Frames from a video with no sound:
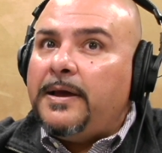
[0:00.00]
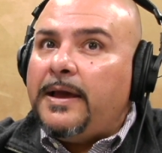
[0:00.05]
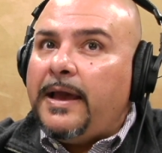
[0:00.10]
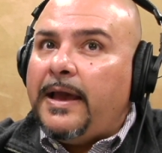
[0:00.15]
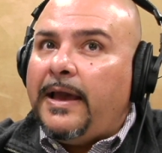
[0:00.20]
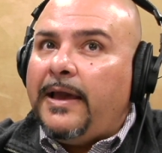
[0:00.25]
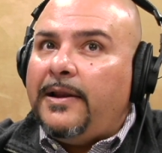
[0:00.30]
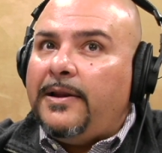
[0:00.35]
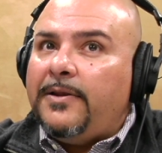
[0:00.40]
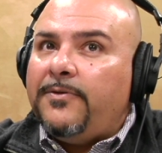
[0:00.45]

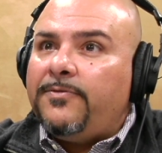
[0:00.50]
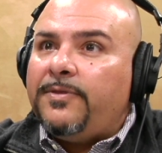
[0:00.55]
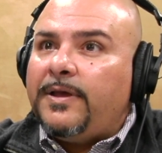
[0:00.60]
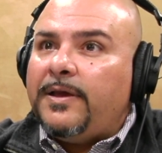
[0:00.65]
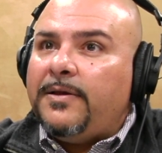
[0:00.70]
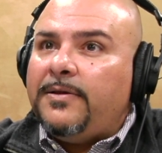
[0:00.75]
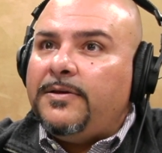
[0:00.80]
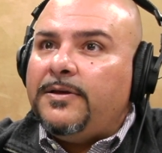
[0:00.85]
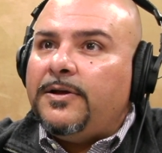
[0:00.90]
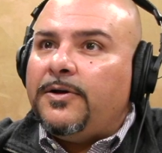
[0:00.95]
And if
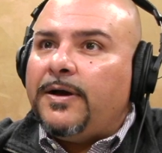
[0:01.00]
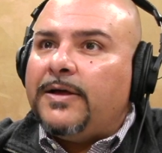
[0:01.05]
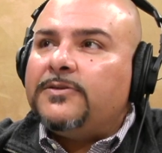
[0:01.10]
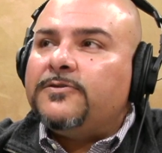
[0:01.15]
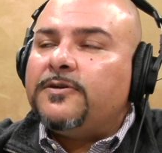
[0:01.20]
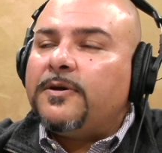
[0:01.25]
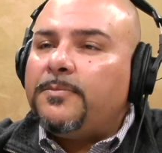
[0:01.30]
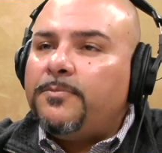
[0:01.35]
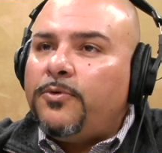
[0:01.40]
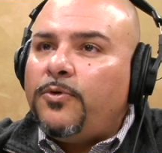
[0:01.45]
they, at
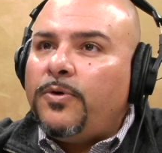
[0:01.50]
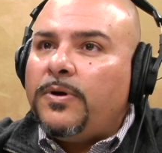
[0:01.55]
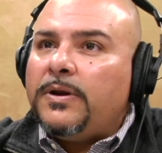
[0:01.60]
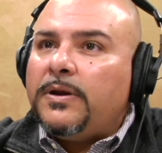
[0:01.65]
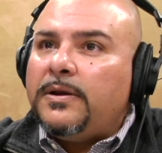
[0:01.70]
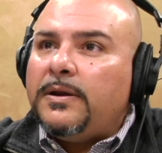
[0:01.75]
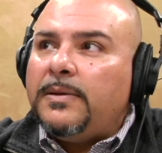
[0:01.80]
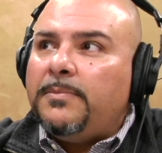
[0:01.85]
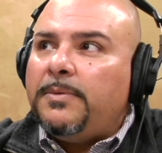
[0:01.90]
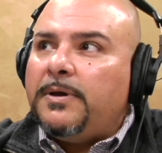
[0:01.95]
some
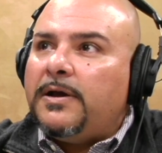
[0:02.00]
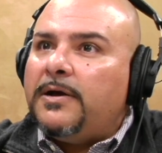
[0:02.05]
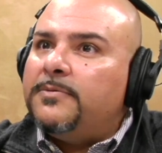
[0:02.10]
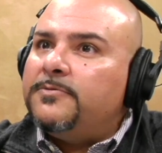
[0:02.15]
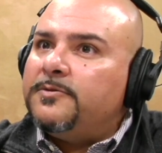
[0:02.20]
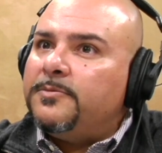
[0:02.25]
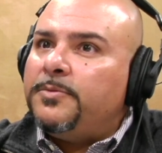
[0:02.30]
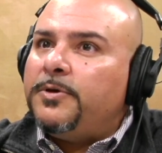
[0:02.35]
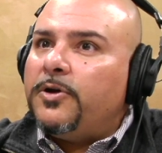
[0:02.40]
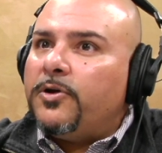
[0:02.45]
point it
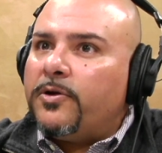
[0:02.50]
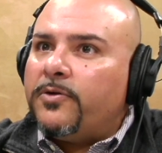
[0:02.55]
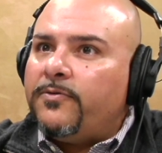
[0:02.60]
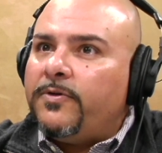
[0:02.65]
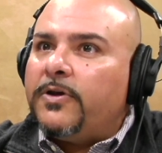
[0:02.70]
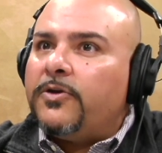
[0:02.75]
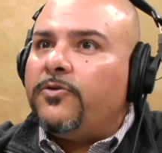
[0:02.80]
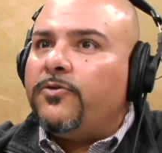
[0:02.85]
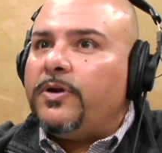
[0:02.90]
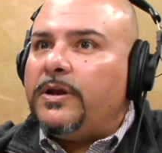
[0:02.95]
becomes a Pyrrhic
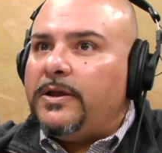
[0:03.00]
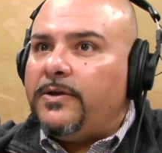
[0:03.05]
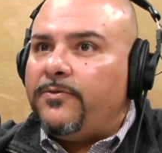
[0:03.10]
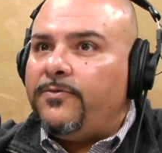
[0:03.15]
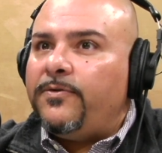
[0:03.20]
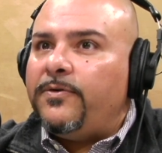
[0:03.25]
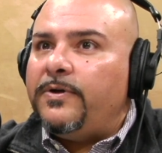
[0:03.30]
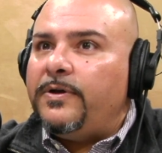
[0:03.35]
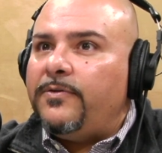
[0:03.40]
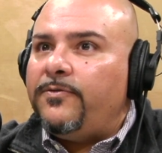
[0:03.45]
victory
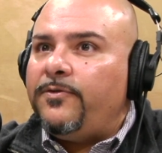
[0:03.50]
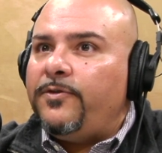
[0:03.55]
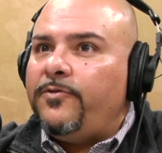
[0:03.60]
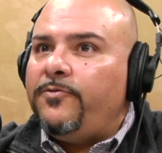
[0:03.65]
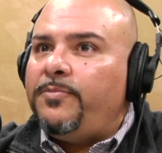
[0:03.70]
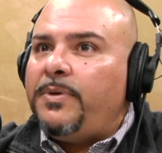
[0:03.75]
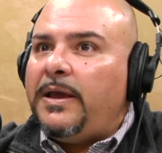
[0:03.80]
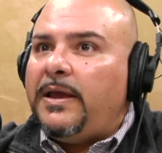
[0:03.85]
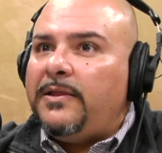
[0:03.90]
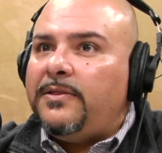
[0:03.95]
if you've
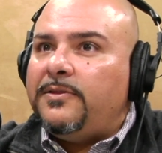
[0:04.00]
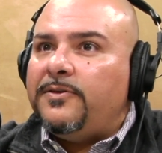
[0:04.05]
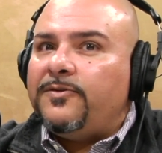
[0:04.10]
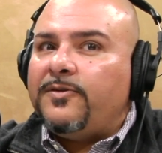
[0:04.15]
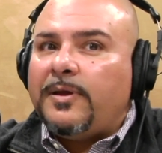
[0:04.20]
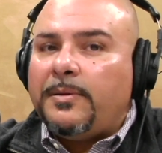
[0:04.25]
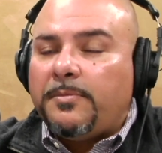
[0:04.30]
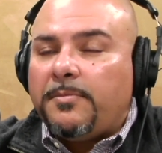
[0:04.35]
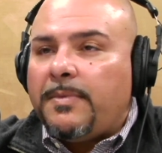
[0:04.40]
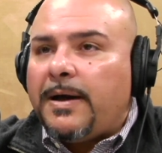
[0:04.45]
paid the
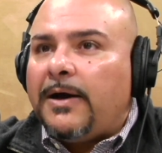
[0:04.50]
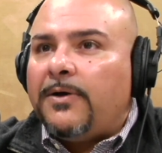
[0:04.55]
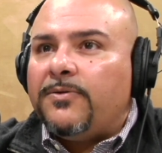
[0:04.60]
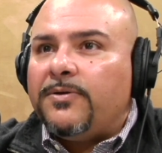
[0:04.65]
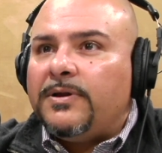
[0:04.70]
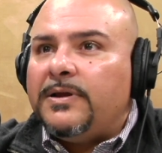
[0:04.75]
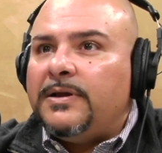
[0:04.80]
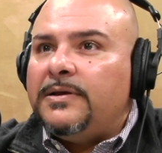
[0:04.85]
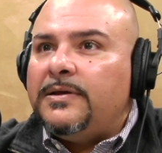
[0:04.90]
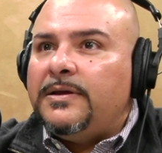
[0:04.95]
same
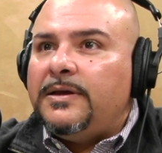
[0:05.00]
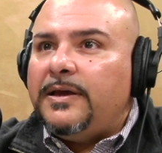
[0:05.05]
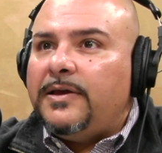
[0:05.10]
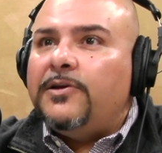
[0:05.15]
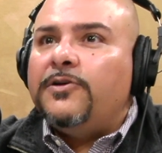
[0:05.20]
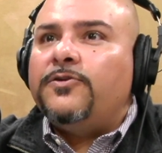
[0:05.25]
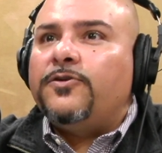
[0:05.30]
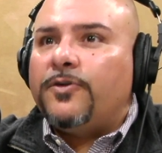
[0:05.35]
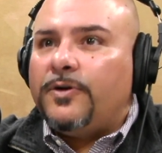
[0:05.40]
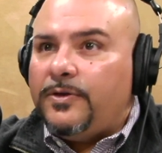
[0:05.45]
amount in
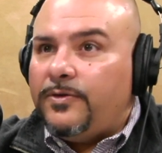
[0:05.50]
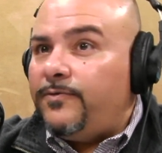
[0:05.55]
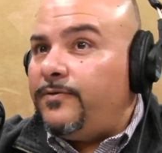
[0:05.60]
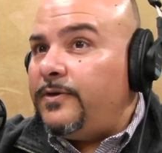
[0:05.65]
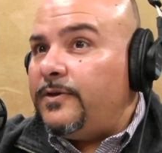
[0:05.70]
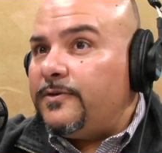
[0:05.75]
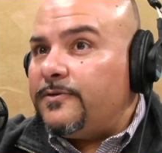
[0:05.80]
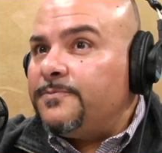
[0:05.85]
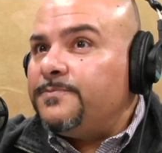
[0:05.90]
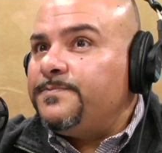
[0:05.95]
attorney's
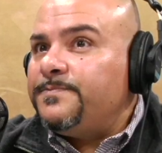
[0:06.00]
fees.